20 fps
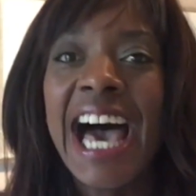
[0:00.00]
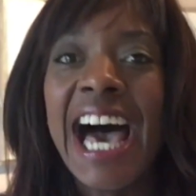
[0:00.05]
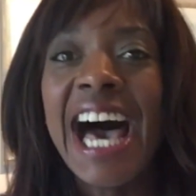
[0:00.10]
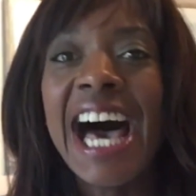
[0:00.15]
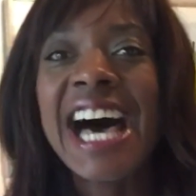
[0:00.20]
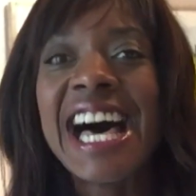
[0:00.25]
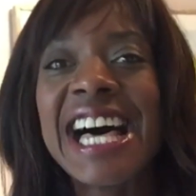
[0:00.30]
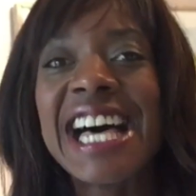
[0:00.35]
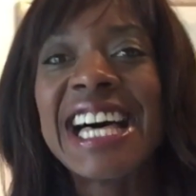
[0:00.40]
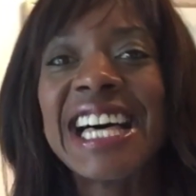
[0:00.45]

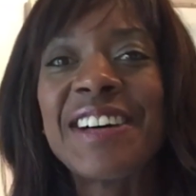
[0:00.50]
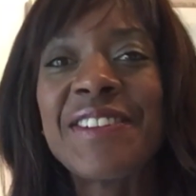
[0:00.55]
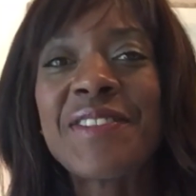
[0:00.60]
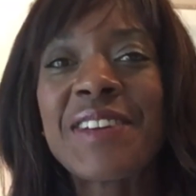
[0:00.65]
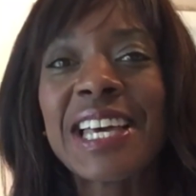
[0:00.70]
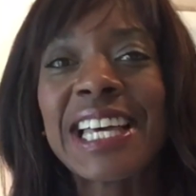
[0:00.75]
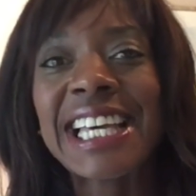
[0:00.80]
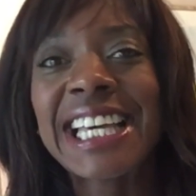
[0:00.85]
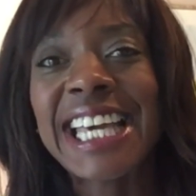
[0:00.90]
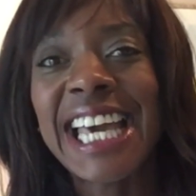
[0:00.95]

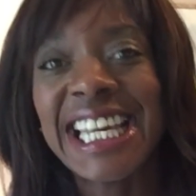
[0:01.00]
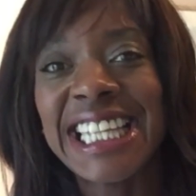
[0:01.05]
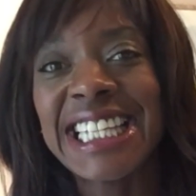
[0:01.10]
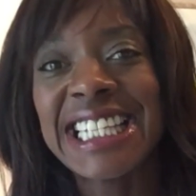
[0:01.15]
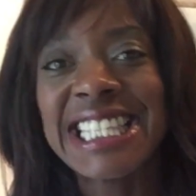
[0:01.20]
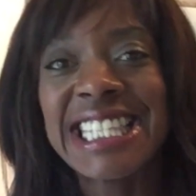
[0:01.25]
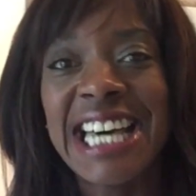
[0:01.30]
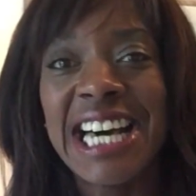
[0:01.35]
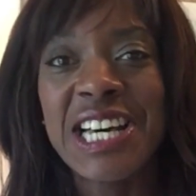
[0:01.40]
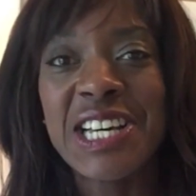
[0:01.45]
get
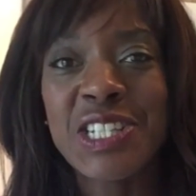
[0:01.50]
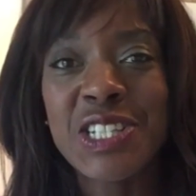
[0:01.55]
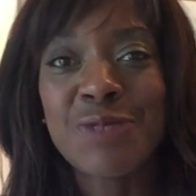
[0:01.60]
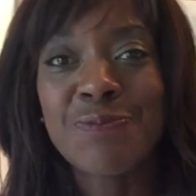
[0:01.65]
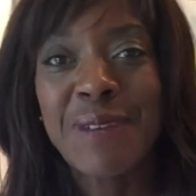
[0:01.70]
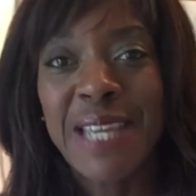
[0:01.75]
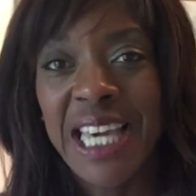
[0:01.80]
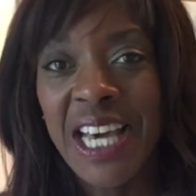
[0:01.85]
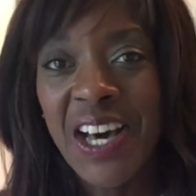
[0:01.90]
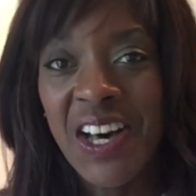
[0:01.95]
in touch,
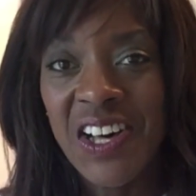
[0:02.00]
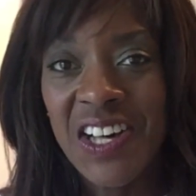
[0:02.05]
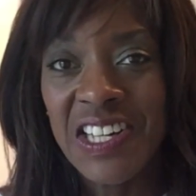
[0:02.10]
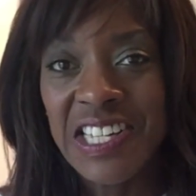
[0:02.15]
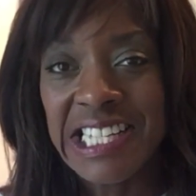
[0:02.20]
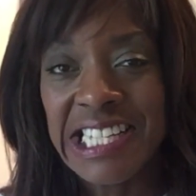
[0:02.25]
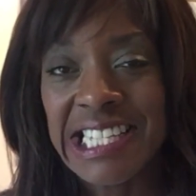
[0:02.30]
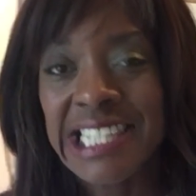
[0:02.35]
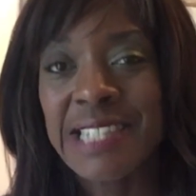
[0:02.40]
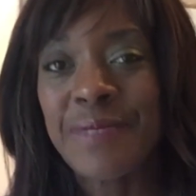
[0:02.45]

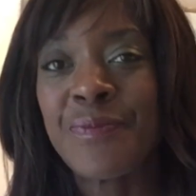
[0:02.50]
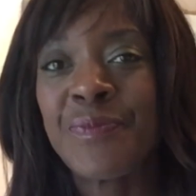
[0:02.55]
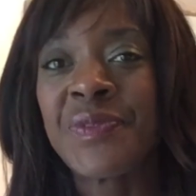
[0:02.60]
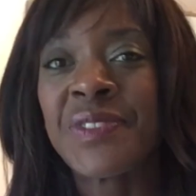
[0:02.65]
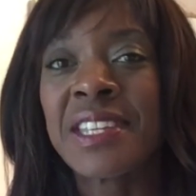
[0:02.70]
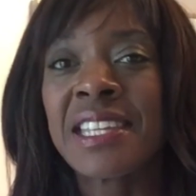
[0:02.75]
because